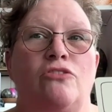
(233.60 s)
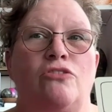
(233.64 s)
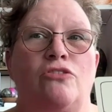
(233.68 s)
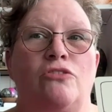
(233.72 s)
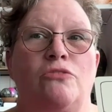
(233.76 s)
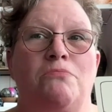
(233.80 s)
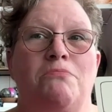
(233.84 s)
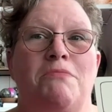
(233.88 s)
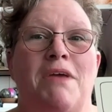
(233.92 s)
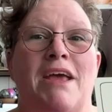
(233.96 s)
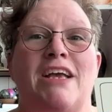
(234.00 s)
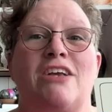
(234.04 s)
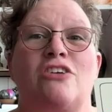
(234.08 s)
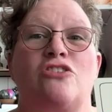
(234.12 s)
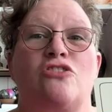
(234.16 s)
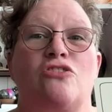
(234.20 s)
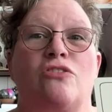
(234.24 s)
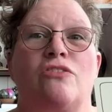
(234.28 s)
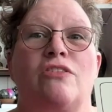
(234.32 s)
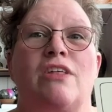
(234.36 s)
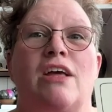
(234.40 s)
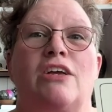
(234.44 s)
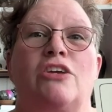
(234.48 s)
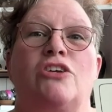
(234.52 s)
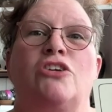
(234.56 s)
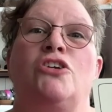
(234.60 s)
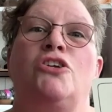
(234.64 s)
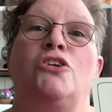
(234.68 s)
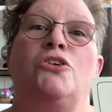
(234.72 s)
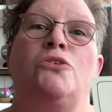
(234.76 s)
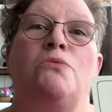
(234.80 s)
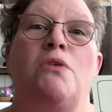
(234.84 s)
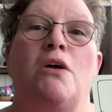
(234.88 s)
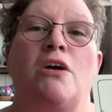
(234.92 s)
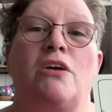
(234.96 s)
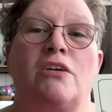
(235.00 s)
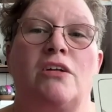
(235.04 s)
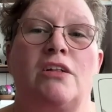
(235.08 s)
make sure that
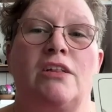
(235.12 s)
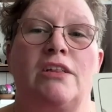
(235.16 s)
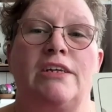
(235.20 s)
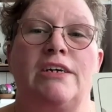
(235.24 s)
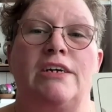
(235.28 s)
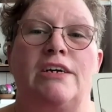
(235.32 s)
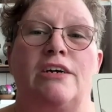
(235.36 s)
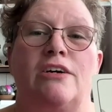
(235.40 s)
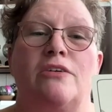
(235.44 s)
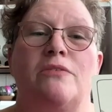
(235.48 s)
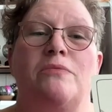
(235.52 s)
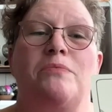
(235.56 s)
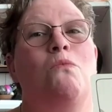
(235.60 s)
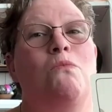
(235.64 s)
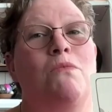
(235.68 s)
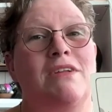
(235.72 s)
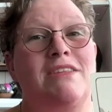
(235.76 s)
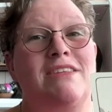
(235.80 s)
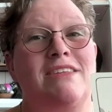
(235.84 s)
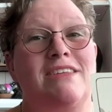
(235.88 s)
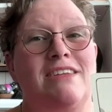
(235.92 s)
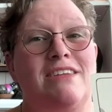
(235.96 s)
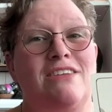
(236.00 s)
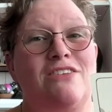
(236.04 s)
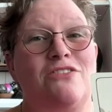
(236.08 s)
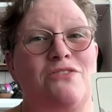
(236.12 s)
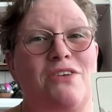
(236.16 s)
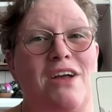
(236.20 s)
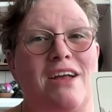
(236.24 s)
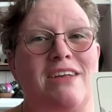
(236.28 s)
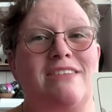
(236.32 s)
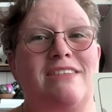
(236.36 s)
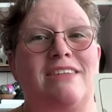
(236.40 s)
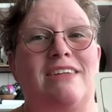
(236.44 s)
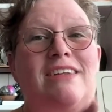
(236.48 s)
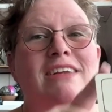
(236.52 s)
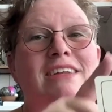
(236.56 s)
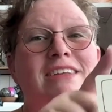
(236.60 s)
you are clear. What's
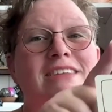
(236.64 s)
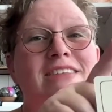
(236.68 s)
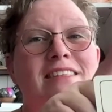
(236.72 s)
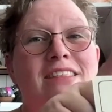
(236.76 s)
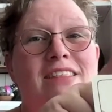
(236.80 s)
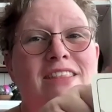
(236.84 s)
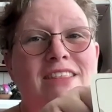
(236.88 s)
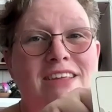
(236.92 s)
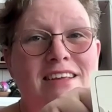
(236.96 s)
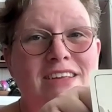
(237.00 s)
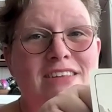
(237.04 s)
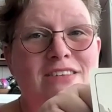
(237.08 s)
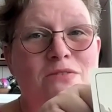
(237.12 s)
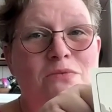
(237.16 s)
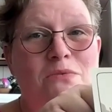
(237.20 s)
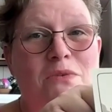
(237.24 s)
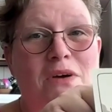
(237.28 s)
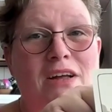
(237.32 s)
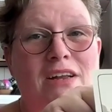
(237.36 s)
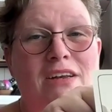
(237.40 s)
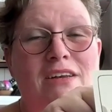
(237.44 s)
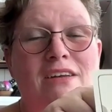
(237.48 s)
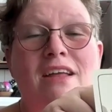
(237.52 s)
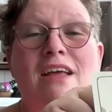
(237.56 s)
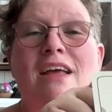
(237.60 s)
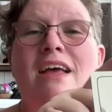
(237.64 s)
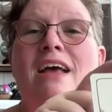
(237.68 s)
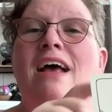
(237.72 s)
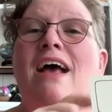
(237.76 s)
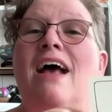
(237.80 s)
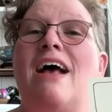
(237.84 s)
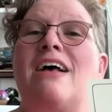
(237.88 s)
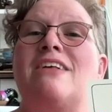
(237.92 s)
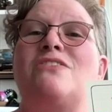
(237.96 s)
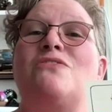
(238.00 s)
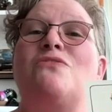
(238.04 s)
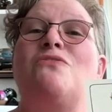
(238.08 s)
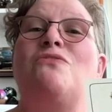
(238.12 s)
interesting is this one
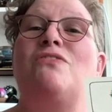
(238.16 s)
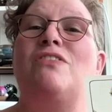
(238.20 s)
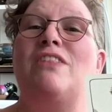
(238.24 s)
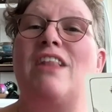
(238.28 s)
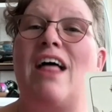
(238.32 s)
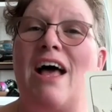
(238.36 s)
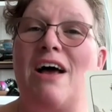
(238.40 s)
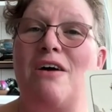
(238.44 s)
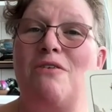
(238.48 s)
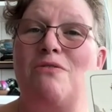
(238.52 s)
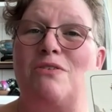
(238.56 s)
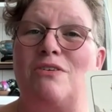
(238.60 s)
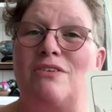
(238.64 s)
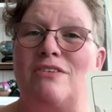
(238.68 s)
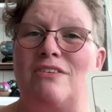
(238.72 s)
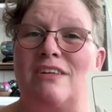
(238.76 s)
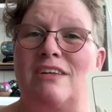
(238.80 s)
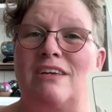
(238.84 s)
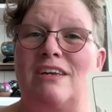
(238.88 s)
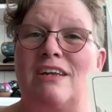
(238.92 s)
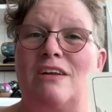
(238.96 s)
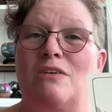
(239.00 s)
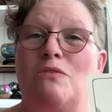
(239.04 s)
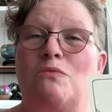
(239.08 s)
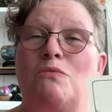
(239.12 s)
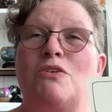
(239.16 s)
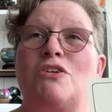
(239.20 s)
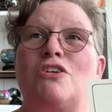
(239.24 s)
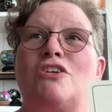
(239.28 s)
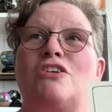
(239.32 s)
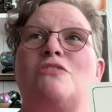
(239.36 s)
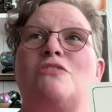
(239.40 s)
has flowers in it, which